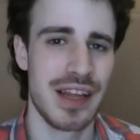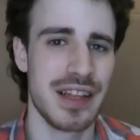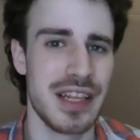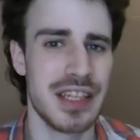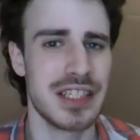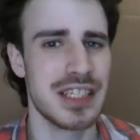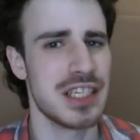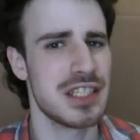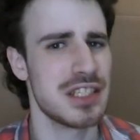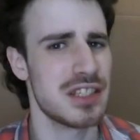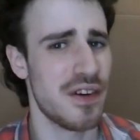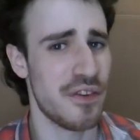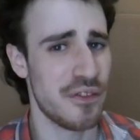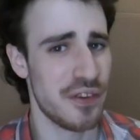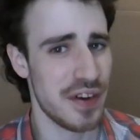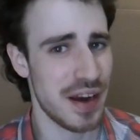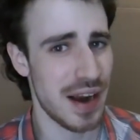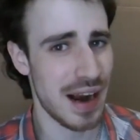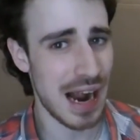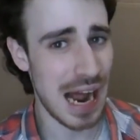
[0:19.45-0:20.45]
This is
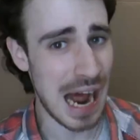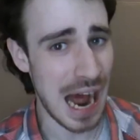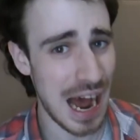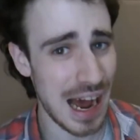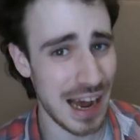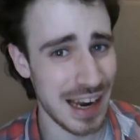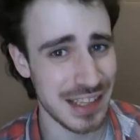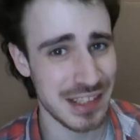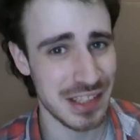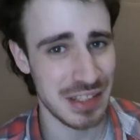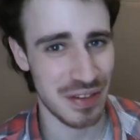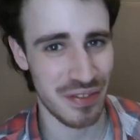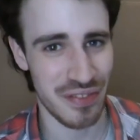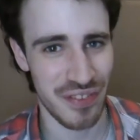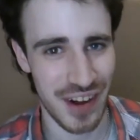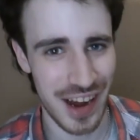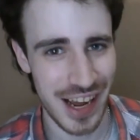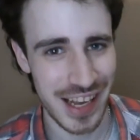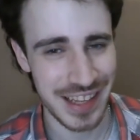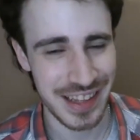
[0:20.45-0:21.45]
something hard to
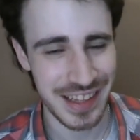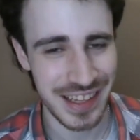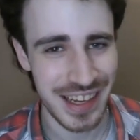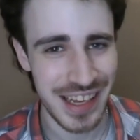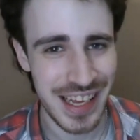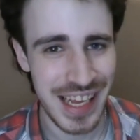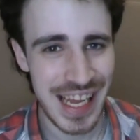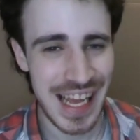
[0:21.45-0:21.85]
find.